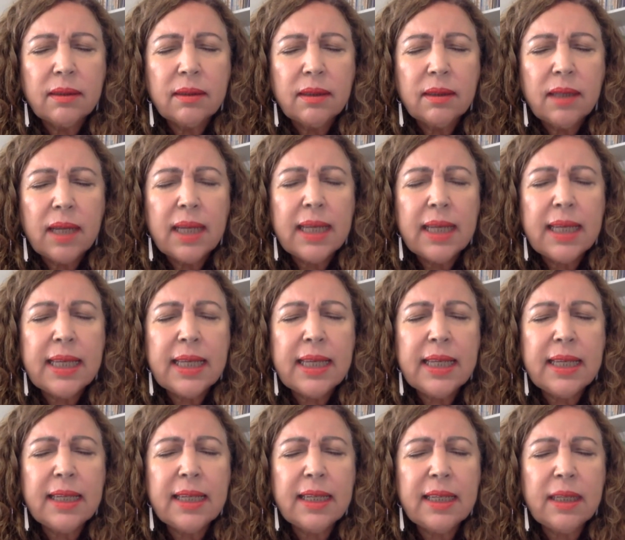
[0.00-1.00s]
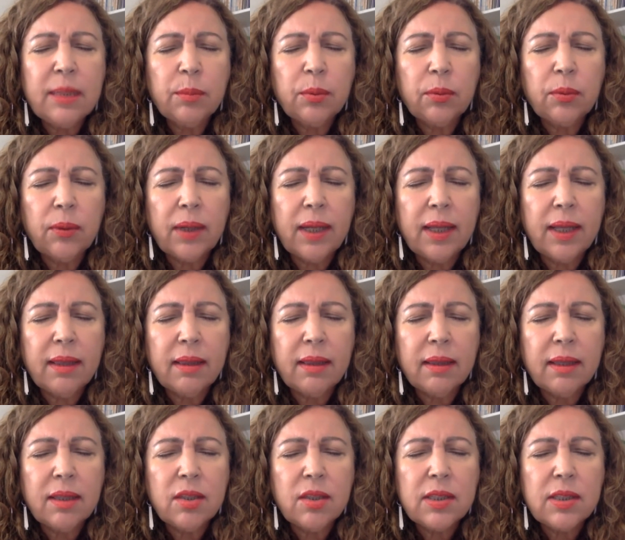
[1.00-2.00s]
a healing breath,
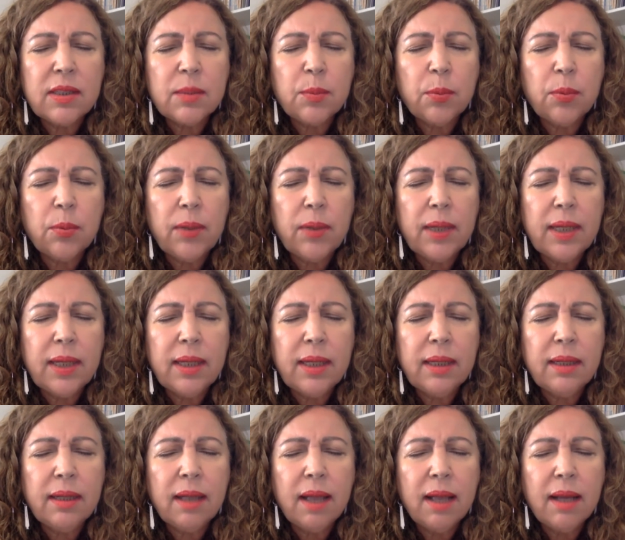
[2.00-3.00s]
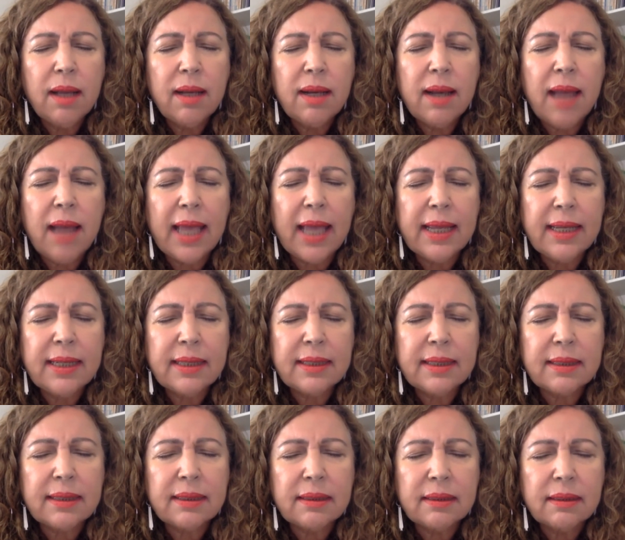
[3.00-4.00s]
and just bring light
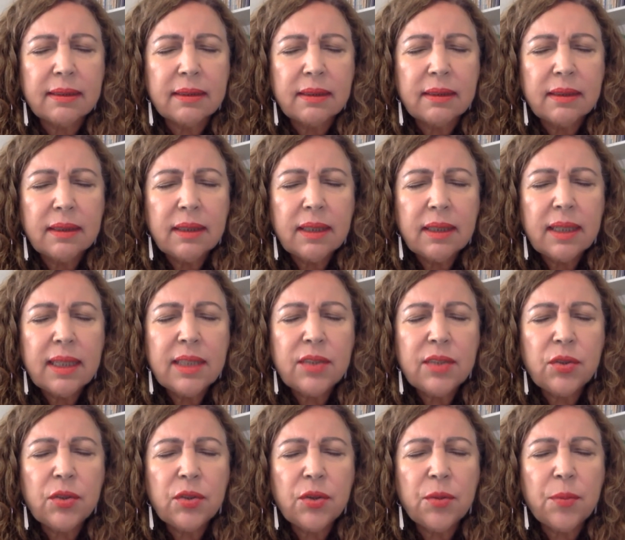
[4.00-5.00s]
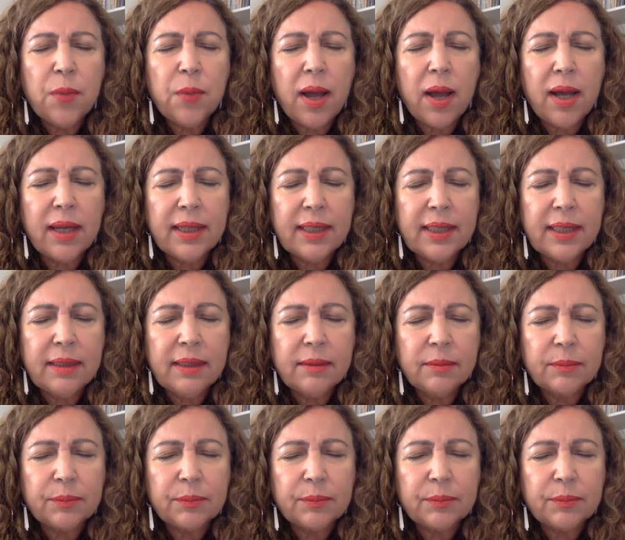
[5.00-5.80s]
into your body.